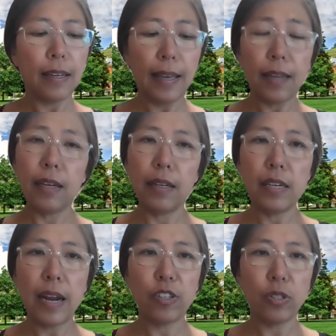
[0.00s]
and
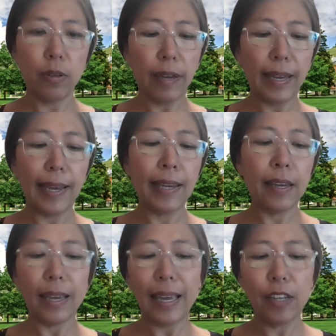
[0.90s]
international
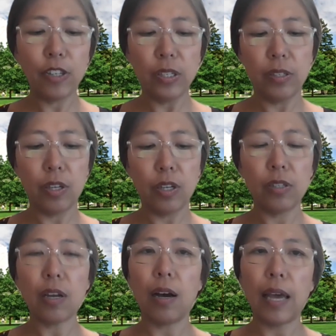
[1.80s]
aid
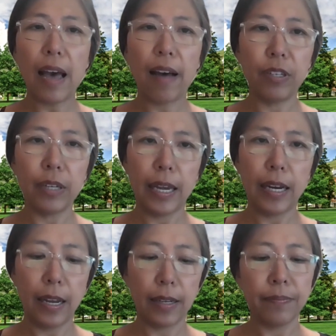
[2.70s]
agencies are
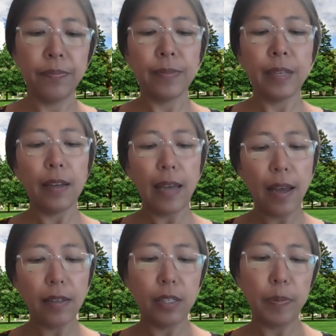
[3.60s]
advocating
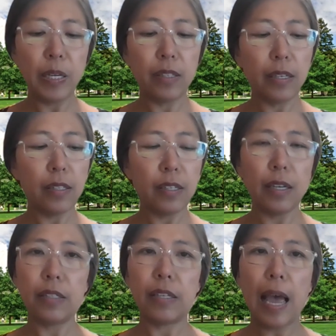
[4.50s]

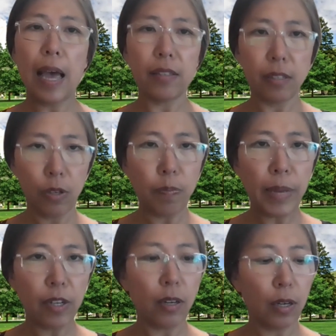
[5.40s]
SBCCs as the
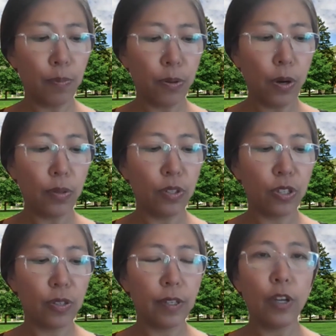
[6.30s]
better
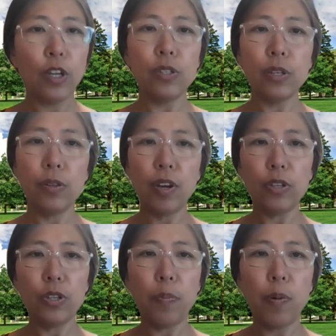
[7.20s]
approach. So there are
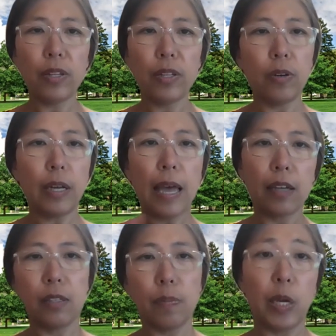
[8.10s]
two parts to it.
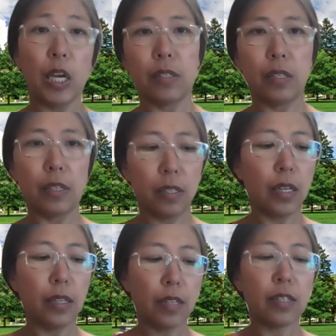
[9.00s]

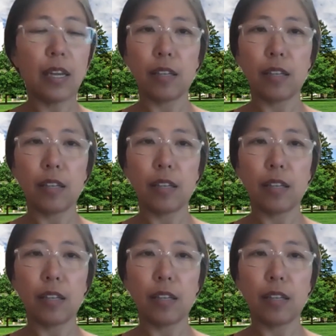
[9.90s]
SBCC has